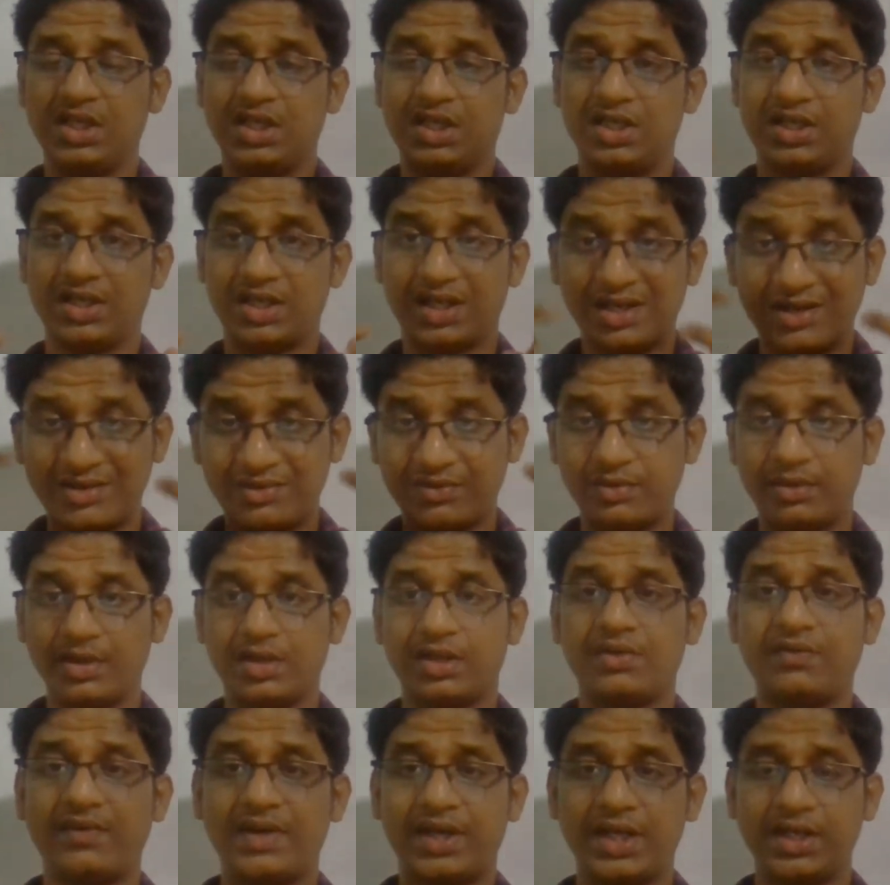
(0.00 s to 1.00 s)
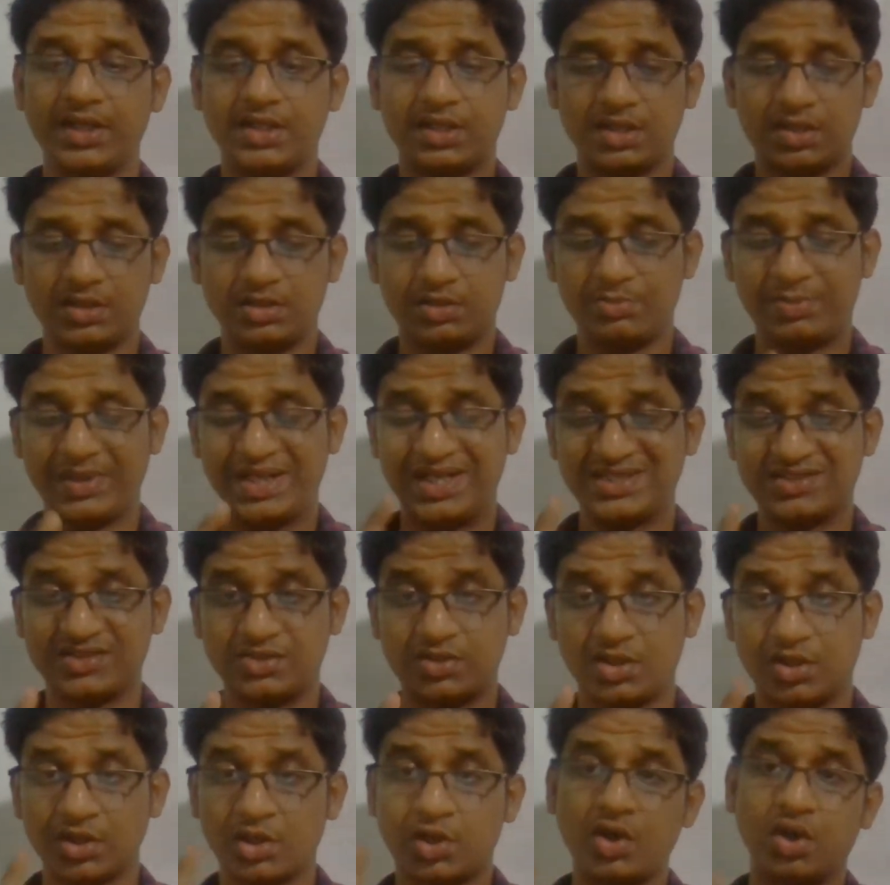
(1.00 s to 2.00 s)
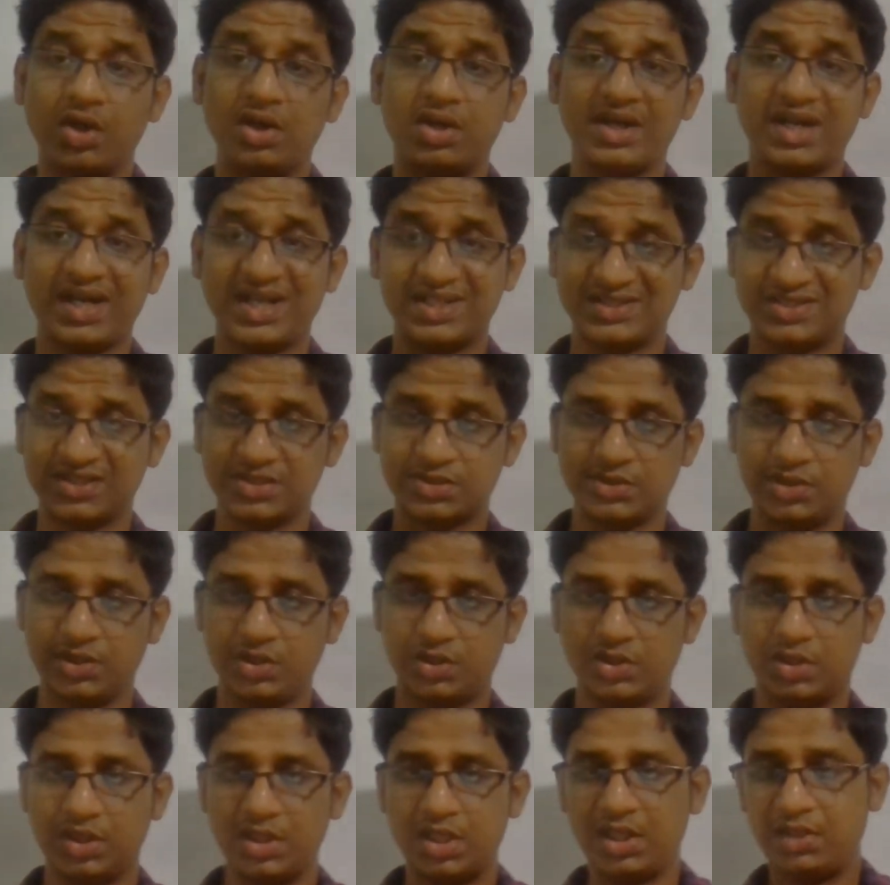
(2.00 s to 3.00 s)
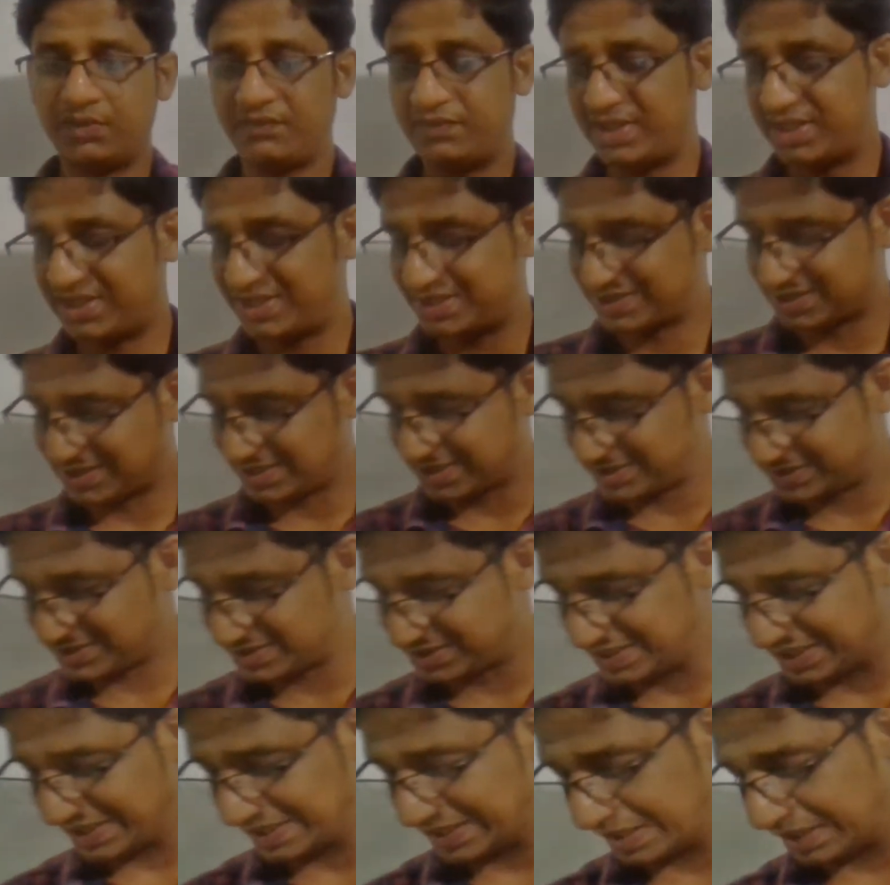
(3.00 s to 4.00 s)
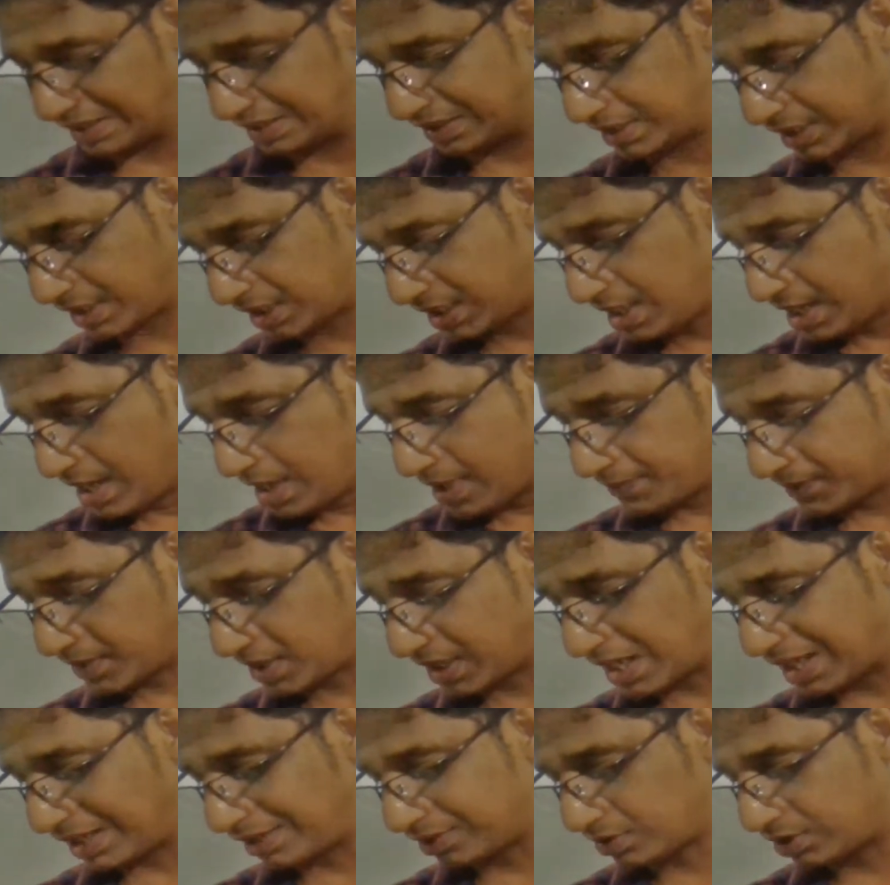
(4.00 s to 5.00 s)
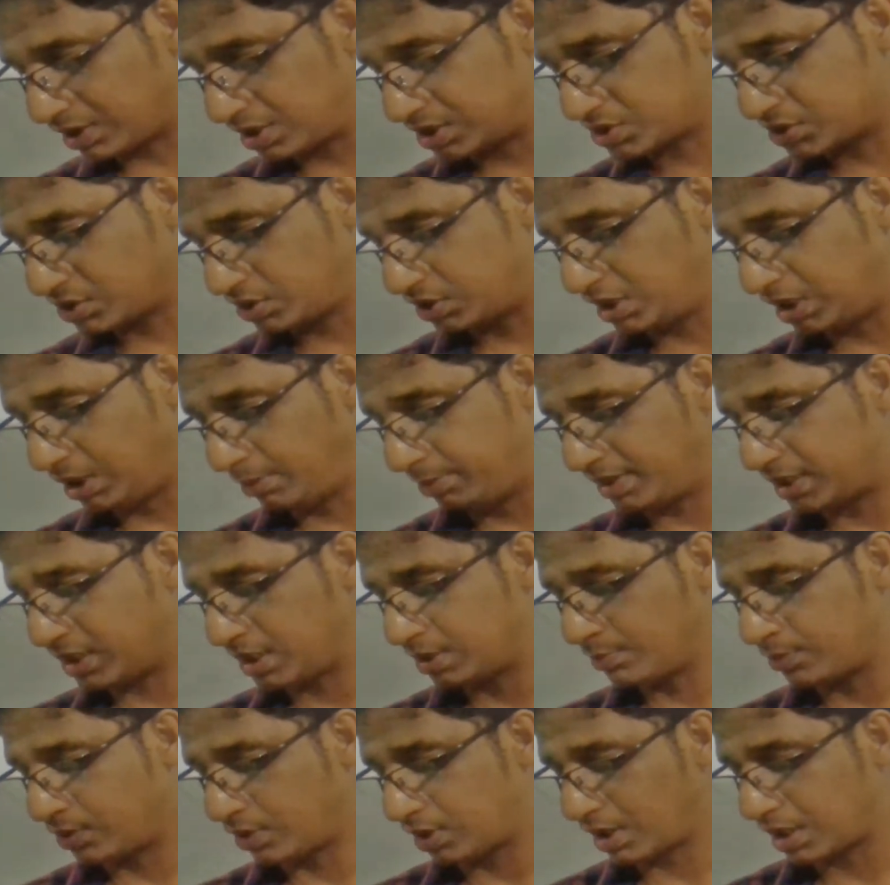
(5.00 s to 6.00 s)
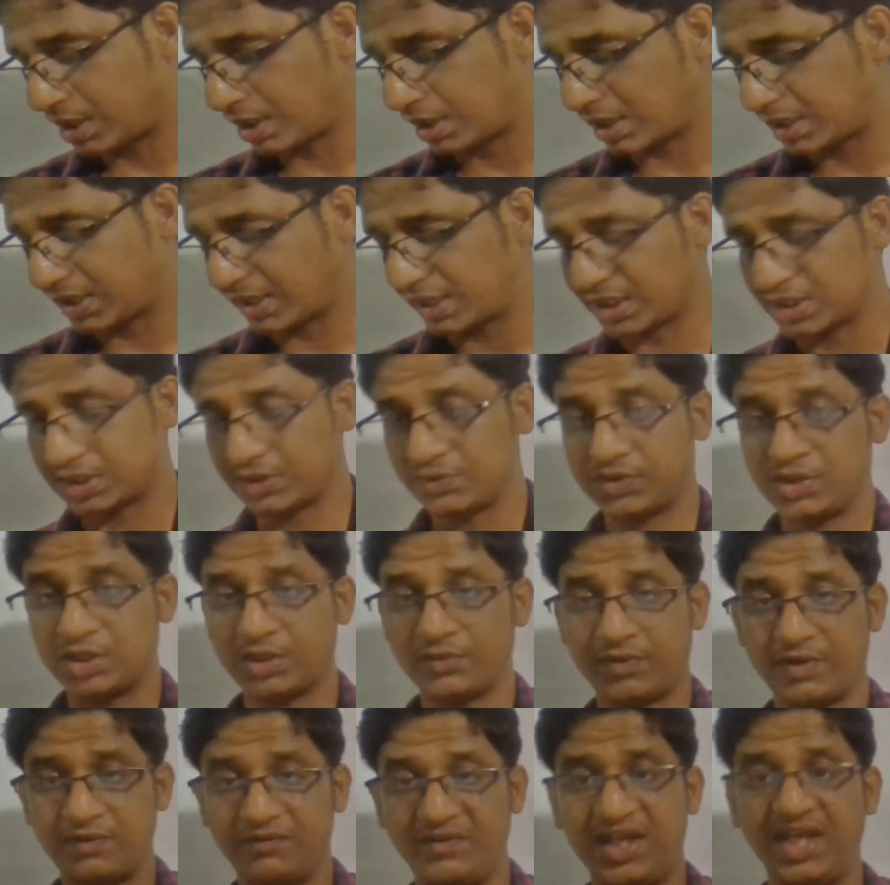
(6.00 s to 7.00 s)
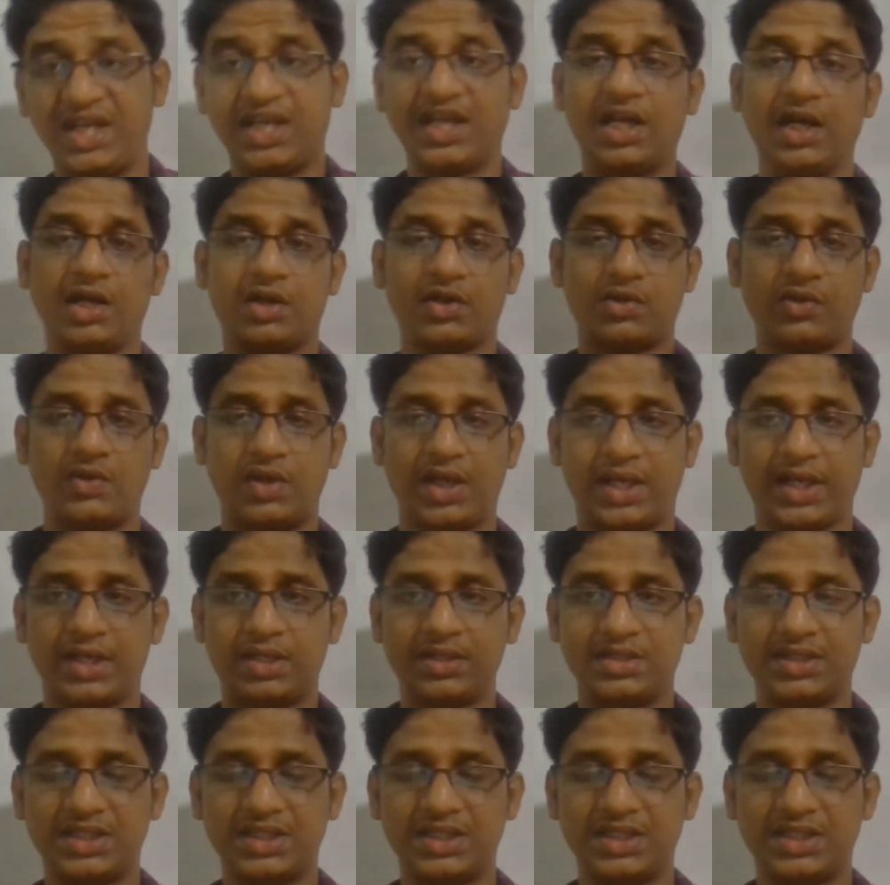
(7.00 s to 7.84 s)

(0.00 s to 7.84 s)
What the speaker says: rewind based on Kohlrausch's law. We discussed that already, the calculation of limiting molar conductivity of a weak electrolyte.